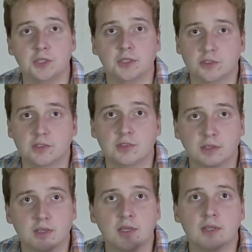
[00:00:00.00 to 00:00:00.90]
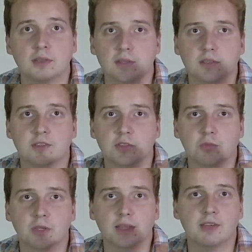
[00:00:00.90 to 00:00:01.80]
This is
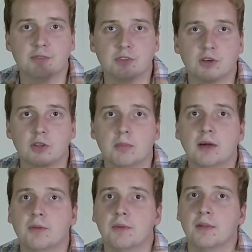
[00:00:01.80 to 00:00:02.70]
what life is all about.